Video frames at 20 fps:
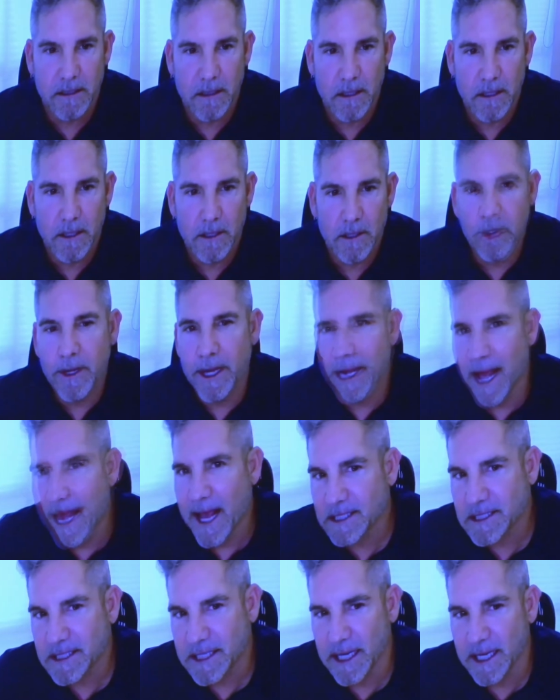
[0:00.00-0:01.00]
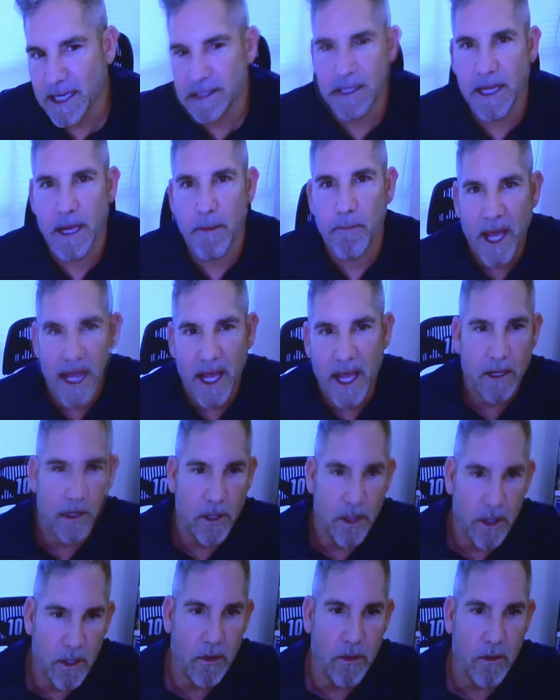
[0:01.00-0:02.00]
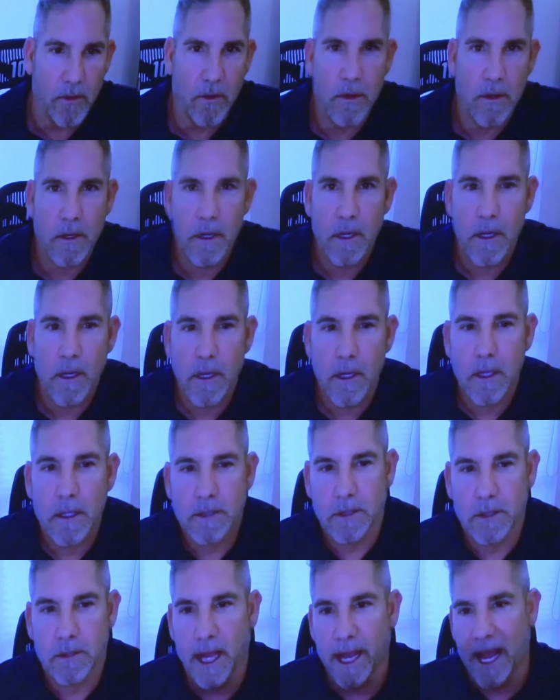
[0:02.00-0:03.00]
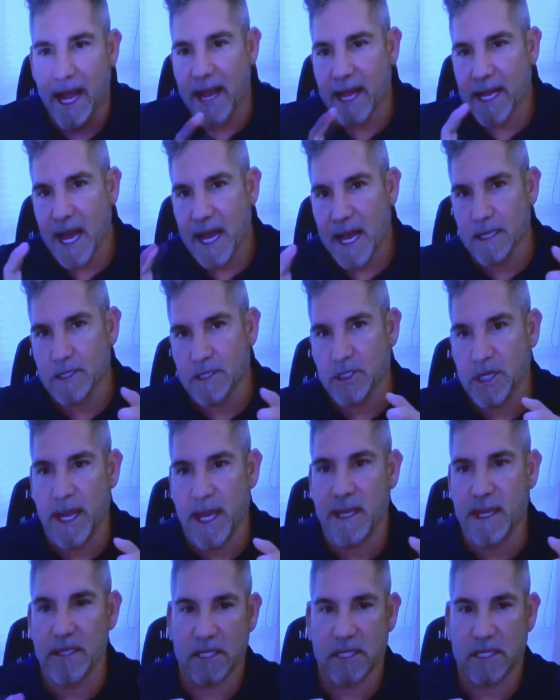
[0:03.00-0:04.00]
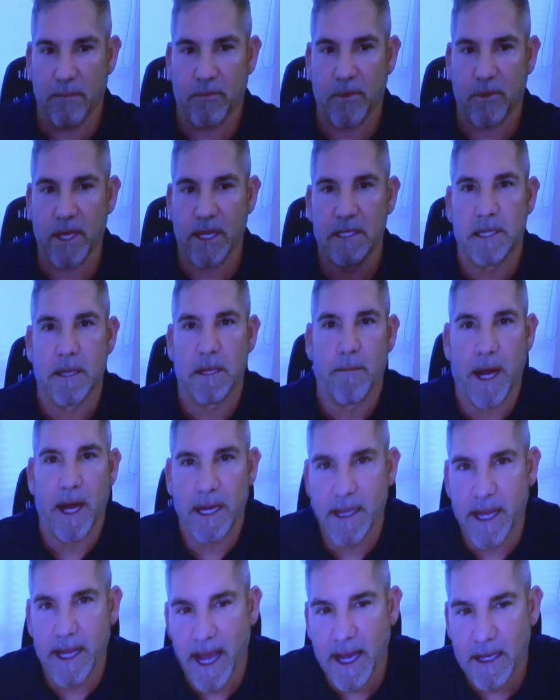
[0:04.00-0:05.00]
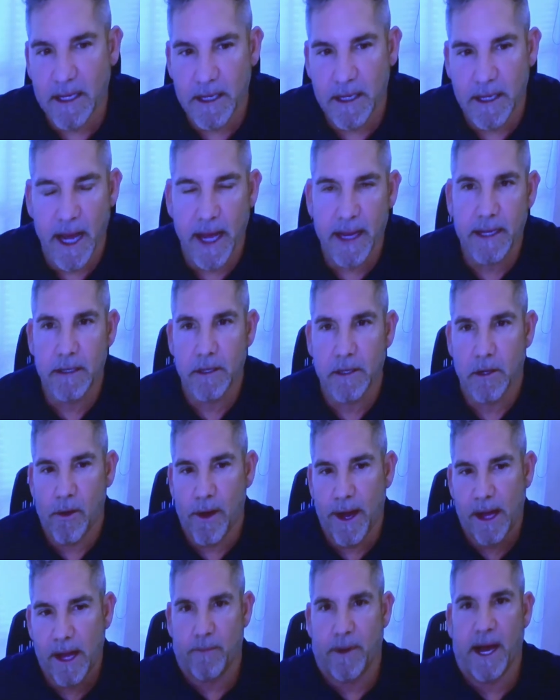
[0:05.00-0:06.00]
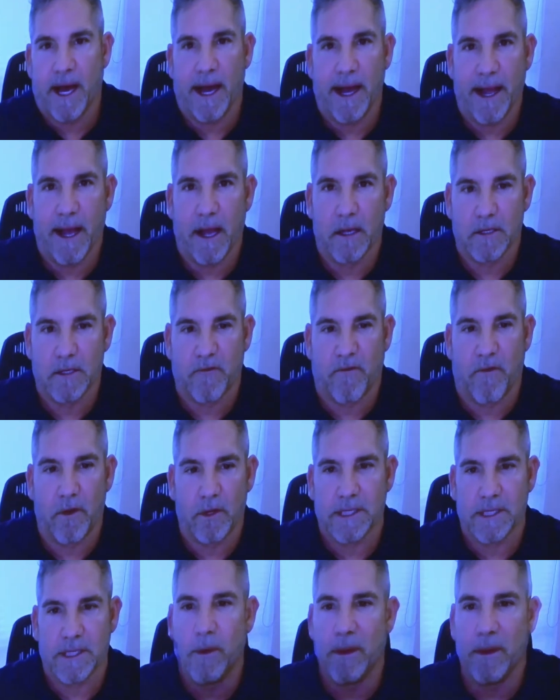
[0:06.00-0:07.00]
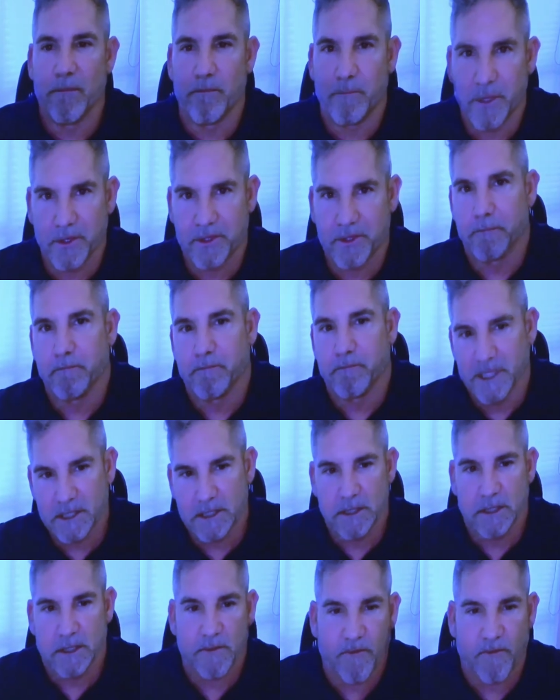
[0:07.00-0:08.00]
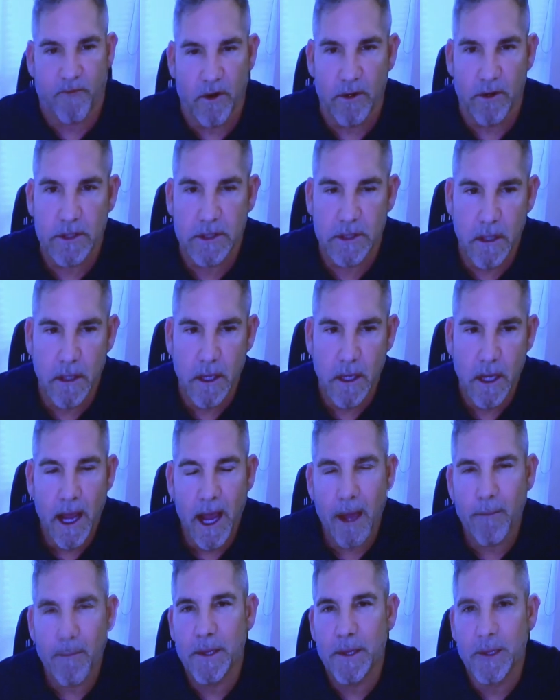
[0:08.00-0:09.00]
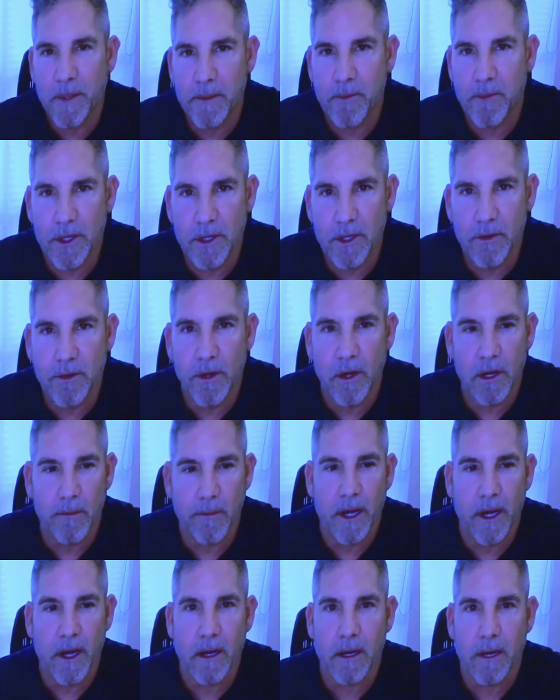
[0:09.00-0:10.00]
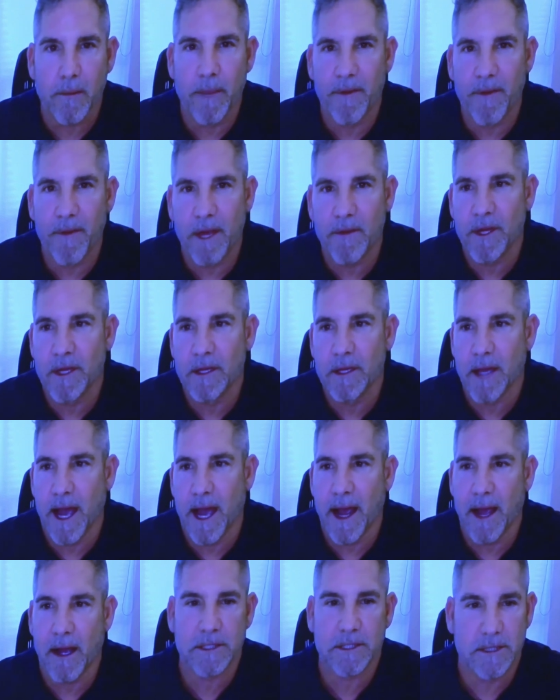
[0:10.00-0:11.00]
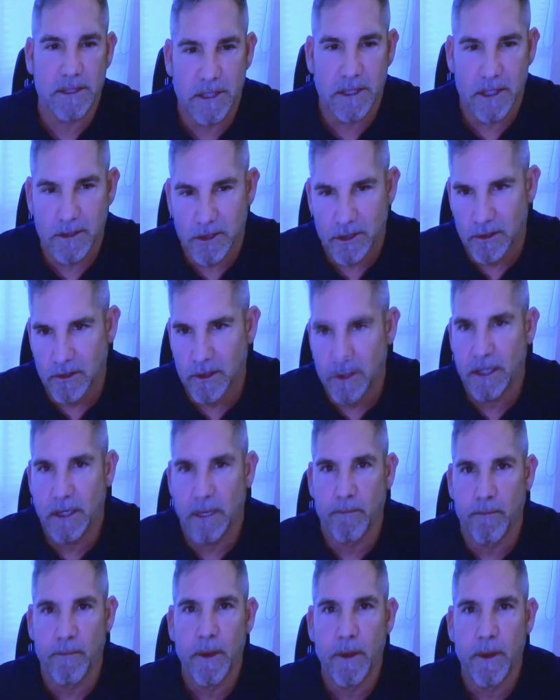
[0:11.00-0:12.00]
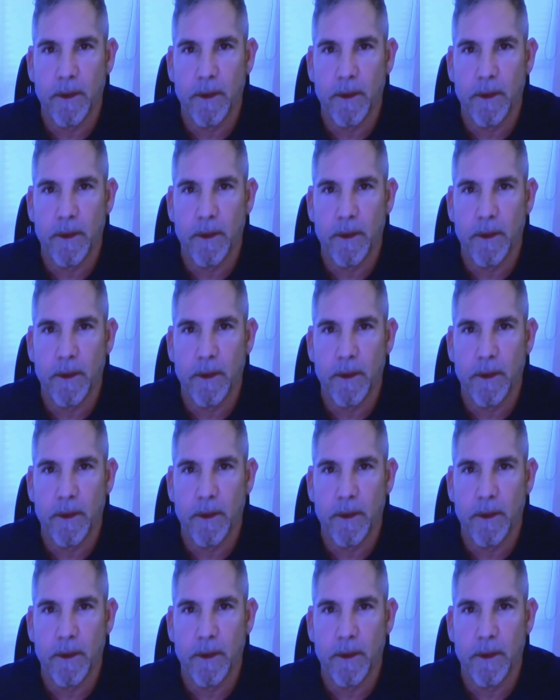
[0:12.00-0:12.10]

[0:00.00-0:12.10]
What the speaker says: You need assets that pay you. So like I kind of changed some things that my dad did. I didn't go out and buy a house first. I went and built a business first. How many people do you know in America, man? They think the house is a dream.